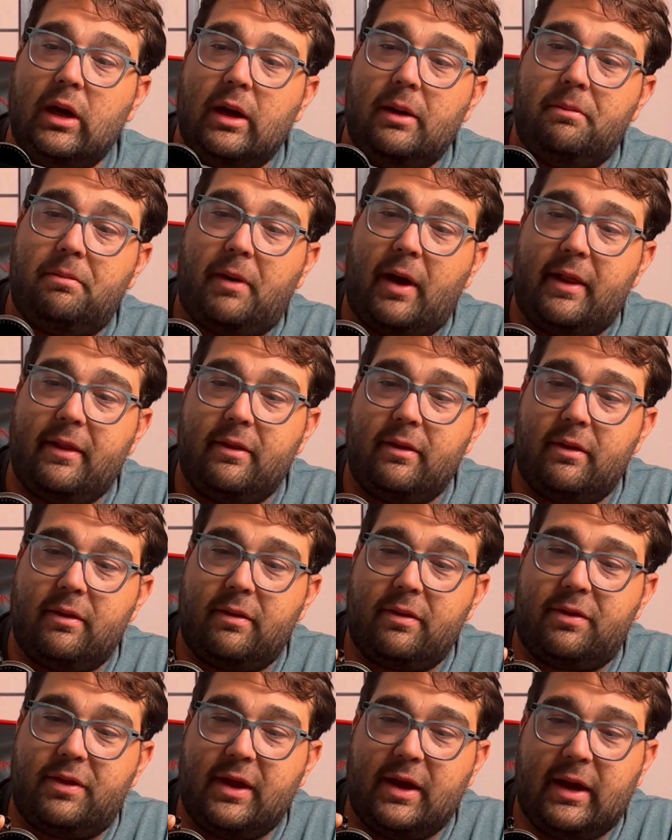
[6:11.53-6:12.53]
But
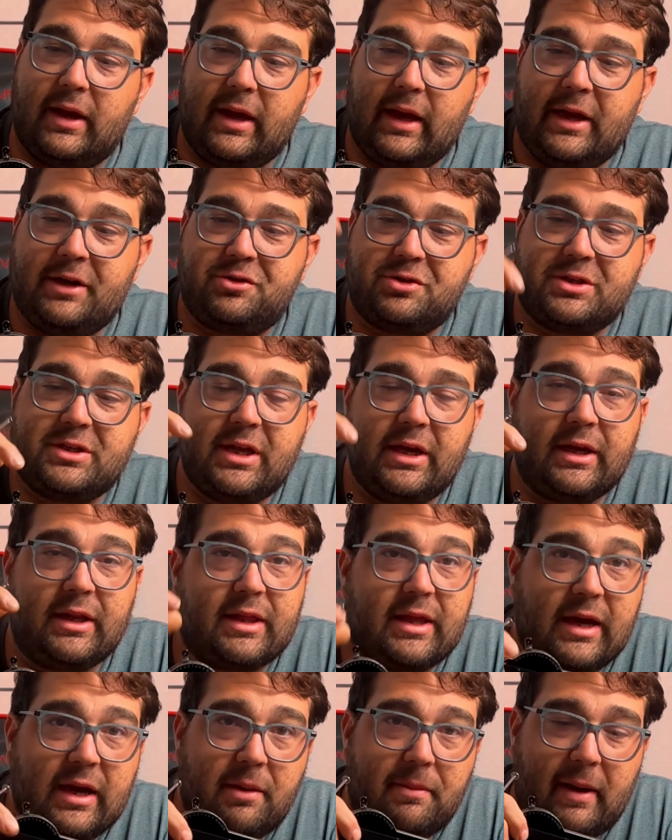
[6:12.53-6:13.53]
the interesting
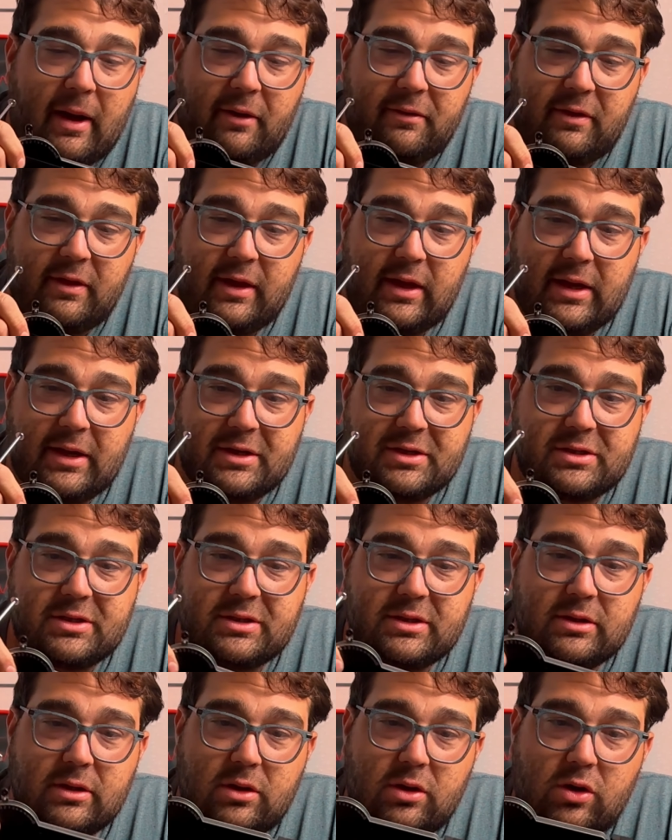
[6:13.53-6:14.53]
thing about these
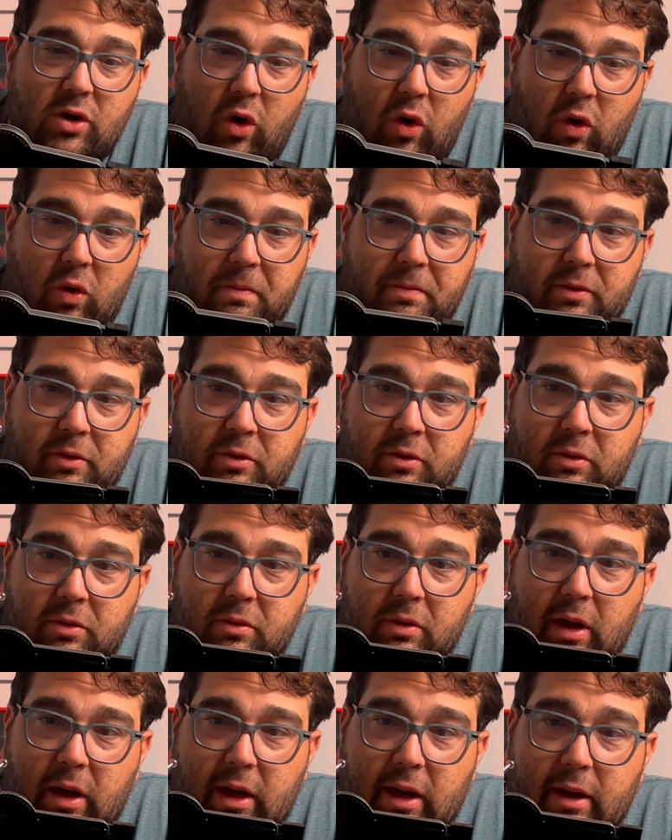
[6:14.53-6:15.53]

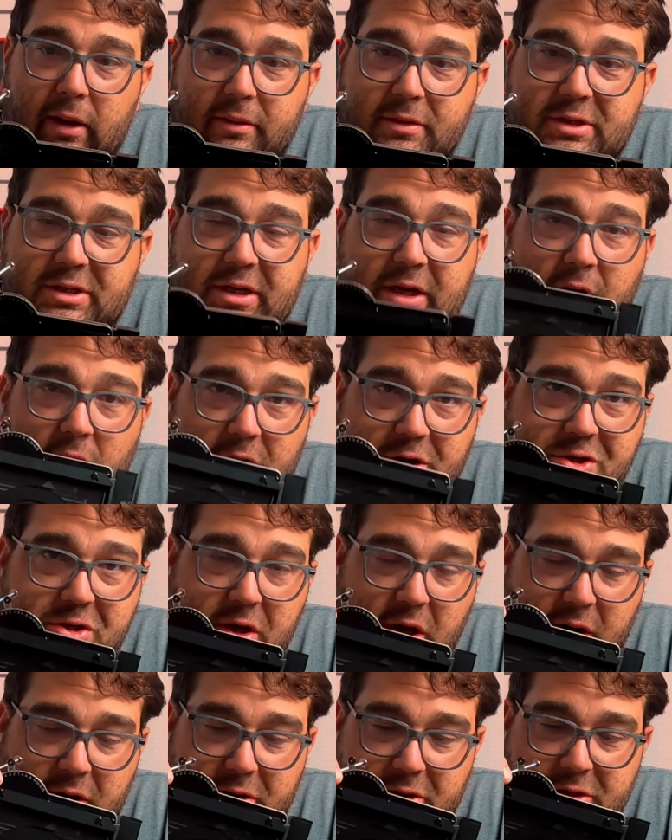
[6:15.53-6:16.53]
Copal Cinar
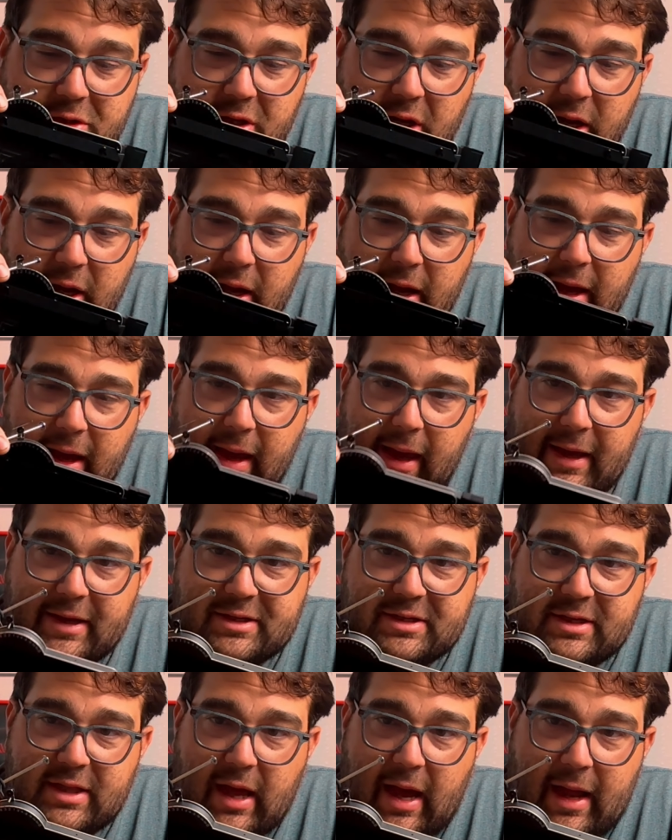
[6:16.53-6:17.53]
shutters
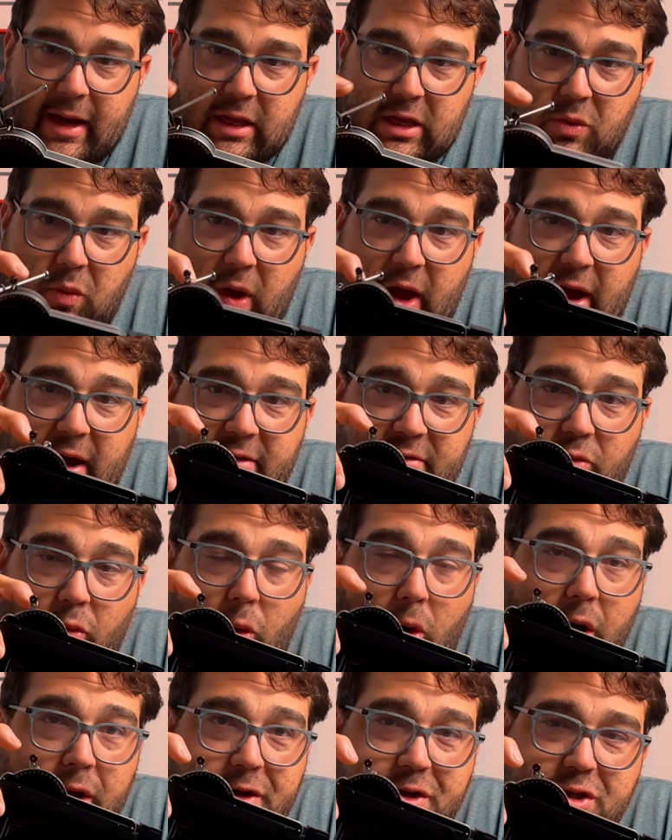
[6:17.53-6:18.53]
is that you have
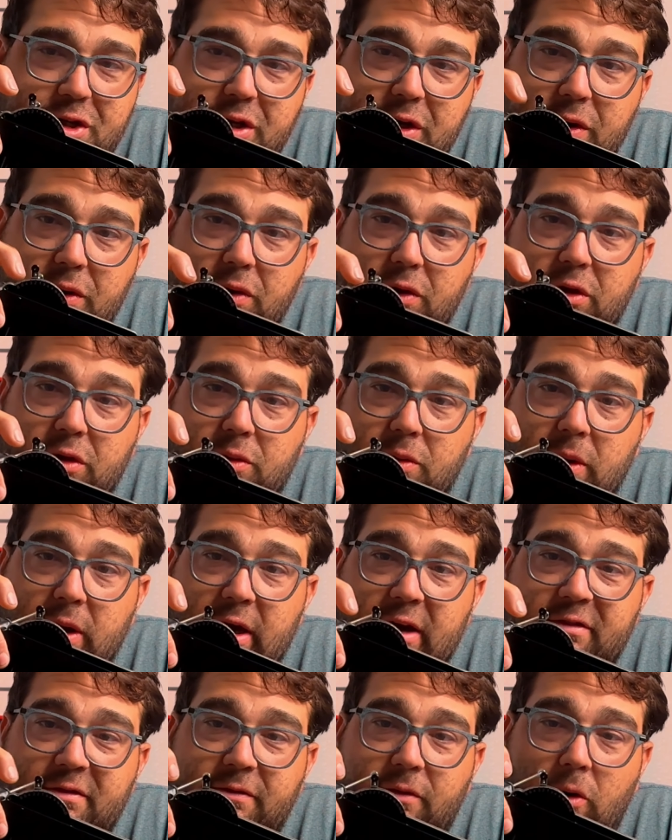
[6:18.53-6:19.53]
1, 2,
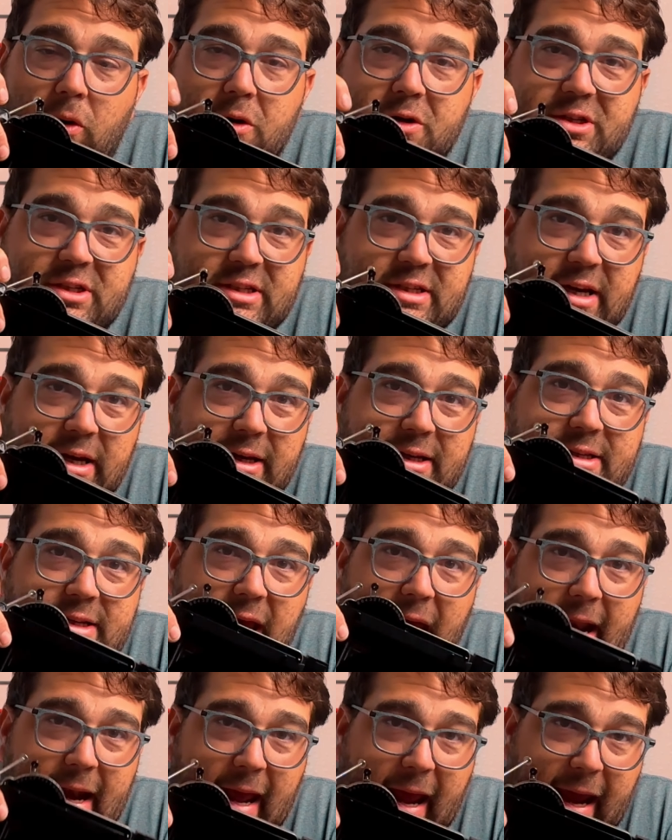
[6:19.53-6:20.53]
3, 4, 6,
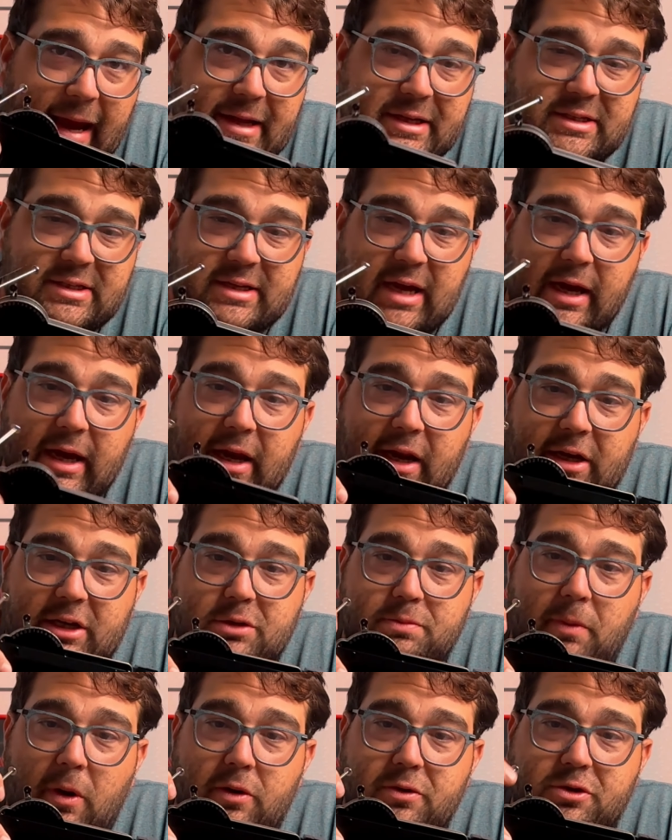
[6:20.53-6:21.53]
and 8-second
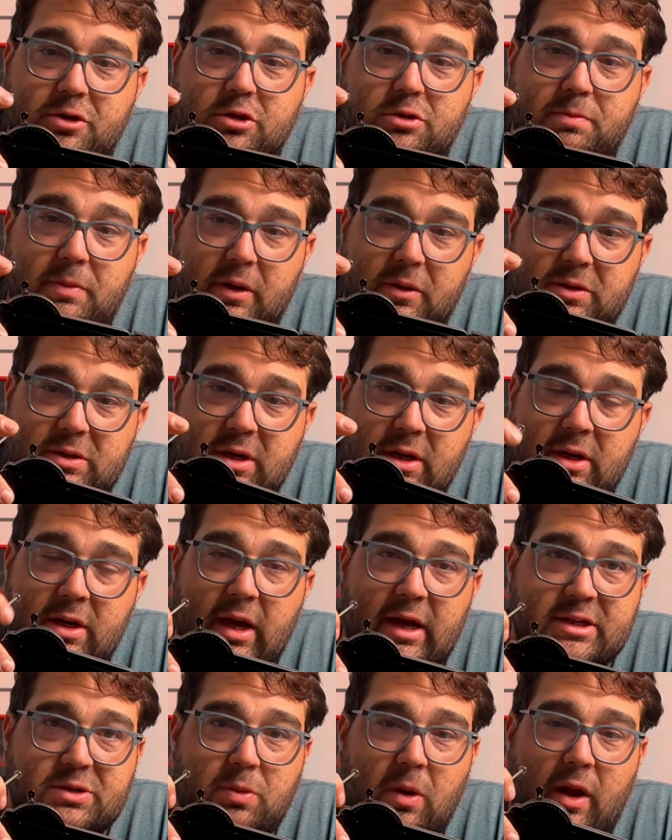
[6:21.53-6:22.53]
exposures built in,
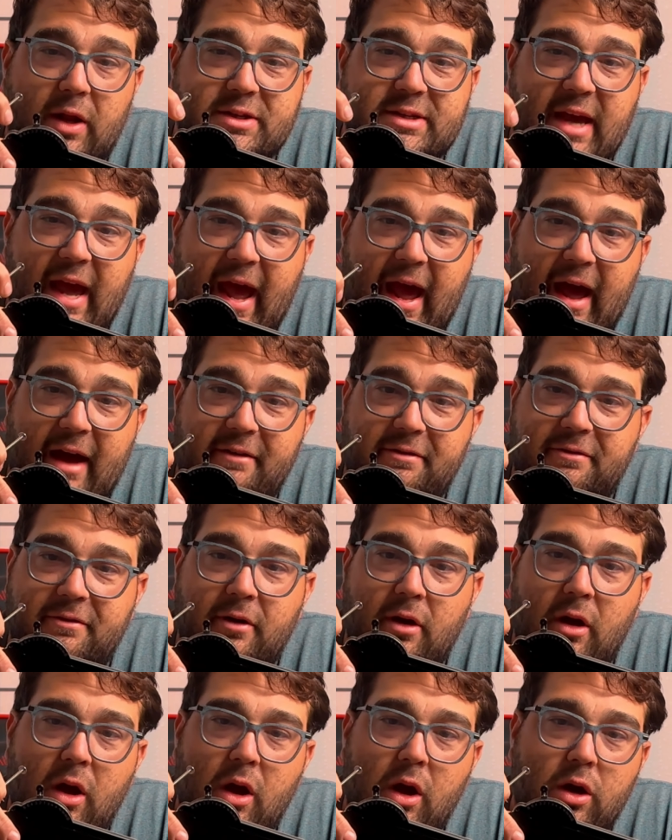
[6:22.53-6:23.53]
as well as half,
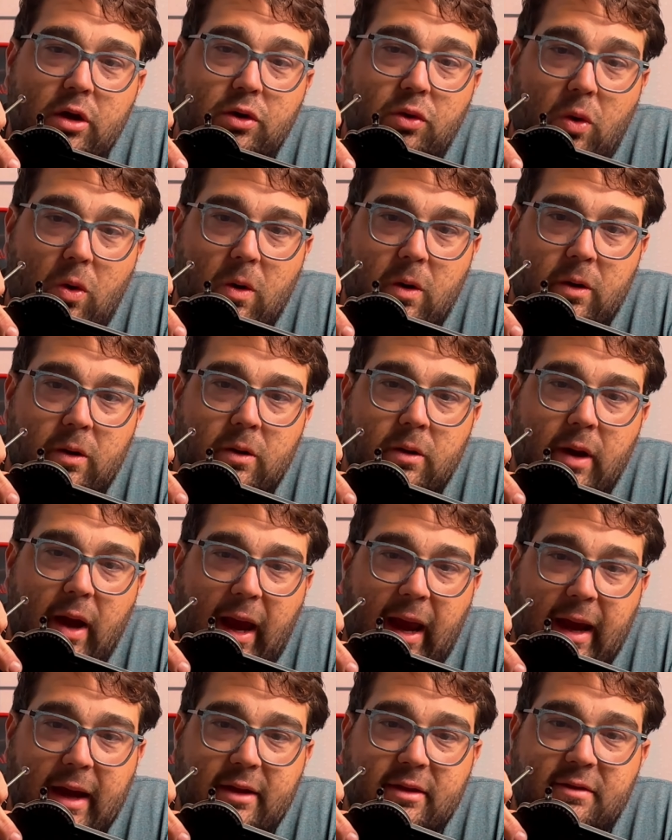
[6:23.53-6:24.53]
quarter,
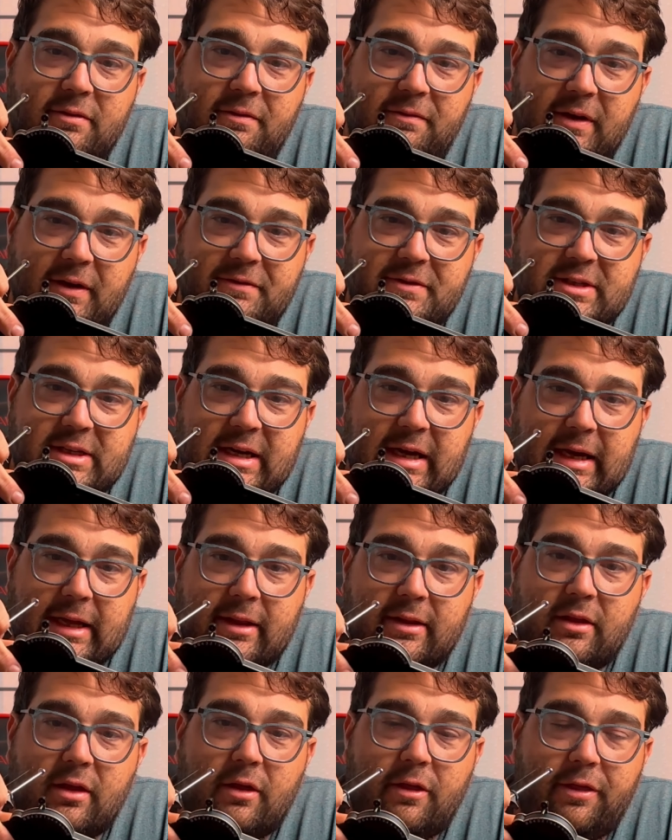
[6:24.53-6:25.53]
eighth, 15th,
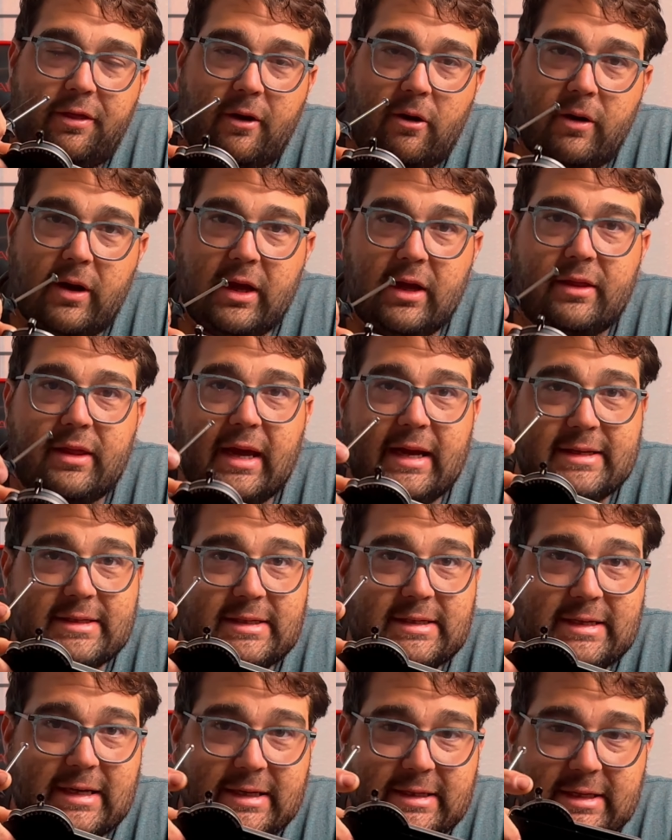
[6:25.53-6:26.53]
30th, and
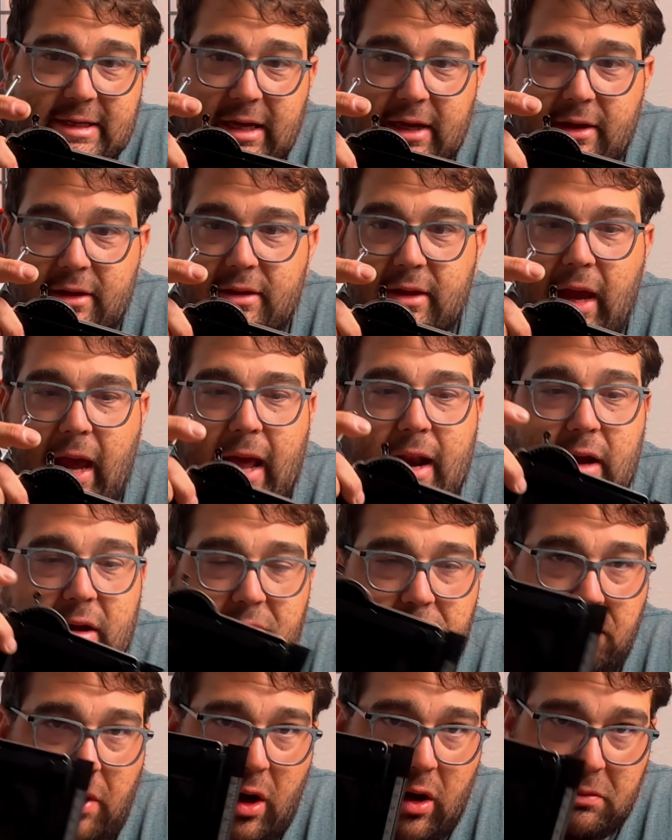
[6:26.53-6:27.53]
60th, and a
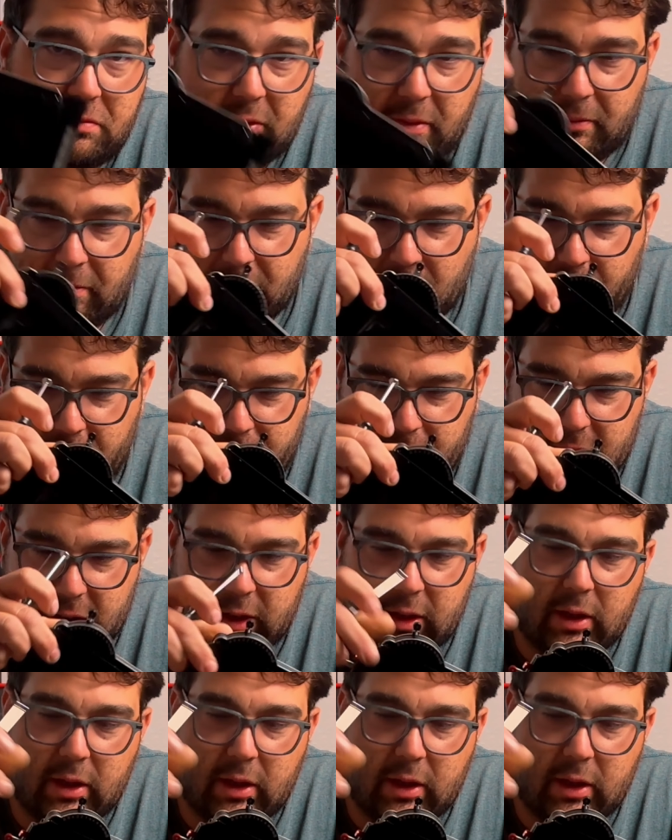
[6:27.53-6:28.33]
bulb mode.